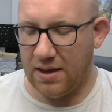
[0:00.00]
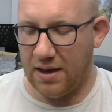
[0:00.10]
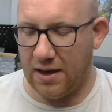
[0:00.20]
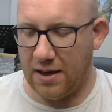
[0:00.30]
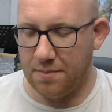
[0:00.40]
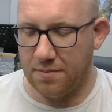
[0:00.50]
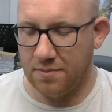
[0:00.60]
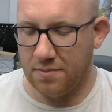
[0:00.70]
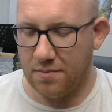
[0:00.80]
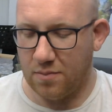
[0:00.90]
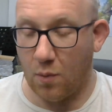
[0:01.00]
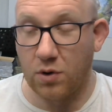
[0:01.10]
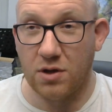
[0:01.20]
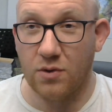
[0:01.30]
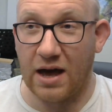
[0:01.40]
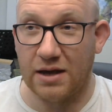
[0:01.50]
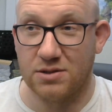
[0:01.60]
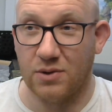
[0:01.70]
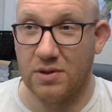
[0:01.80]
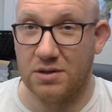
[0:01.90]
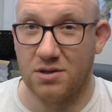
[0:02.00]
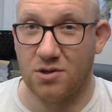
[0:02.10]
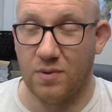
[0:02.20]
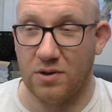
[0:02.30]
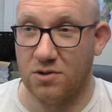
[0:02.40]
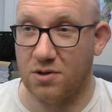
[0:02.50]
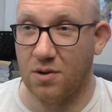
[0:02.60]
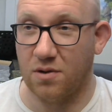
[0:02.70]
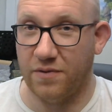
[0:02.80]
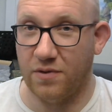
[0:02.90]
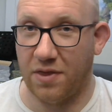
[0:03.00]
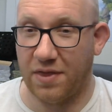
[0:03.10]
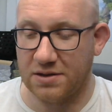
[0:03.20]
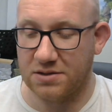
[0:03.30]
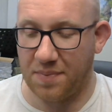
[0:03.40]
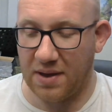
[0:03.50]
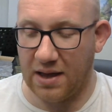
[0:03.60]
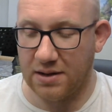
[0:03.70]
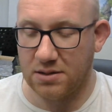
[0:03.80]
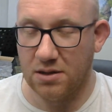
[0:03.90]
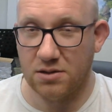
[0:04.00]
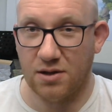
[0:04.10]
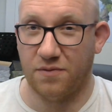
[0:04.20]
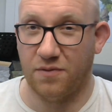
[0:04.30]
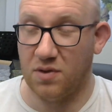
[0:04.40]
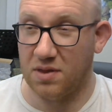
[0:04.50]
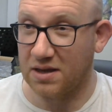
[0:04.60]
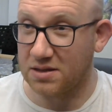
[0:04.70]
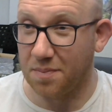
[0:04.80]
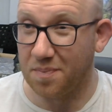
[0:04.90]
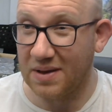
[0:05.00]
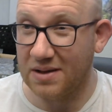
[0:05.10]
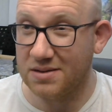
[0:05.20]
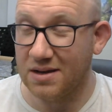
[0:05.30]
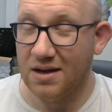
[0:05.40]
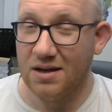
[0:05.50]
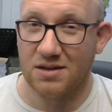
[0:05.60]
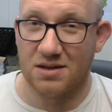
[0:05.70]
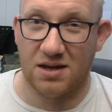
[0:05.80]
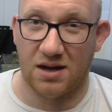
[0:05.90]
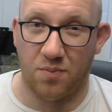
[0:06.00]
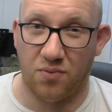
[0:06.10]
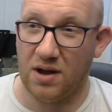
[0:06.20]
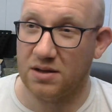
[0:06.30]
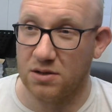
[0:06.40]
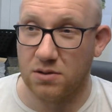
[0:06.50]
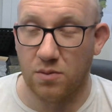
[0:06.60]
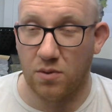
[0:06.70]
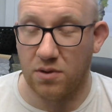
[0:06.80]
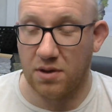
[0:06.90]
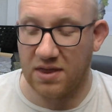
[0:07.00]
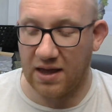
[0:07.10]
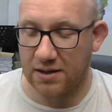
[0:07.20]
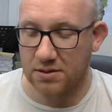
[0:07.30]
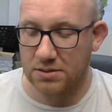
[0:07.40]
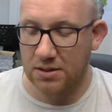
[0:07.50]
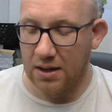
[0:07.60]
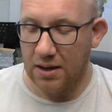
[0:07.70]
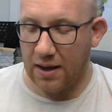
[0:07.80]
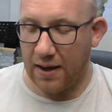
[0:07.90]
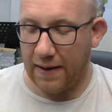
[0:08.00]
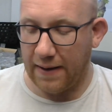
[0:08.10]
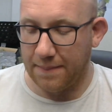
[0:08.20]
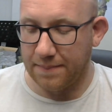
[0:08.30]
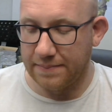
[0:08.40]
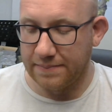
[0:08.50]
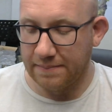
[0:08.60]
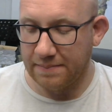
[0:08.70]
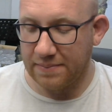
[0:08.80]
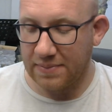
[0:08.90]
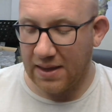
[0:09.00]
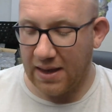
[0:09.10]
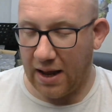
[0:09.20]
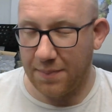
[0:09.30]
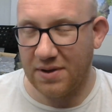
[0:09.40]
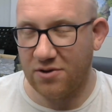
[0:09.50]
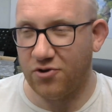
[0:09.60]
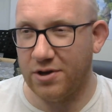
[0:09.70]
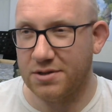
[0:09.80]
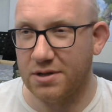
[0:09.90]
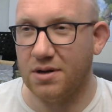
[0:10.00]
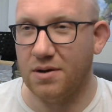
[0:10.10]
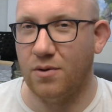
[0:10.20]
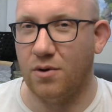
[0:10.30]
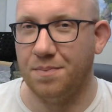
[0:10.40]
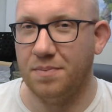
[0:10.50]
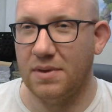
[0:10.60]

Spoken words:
What do you guys do in this situation? Do you look for other things to paint? Do you look for other things to build? Do you take a break? Do you do other things? I'd be interested to know.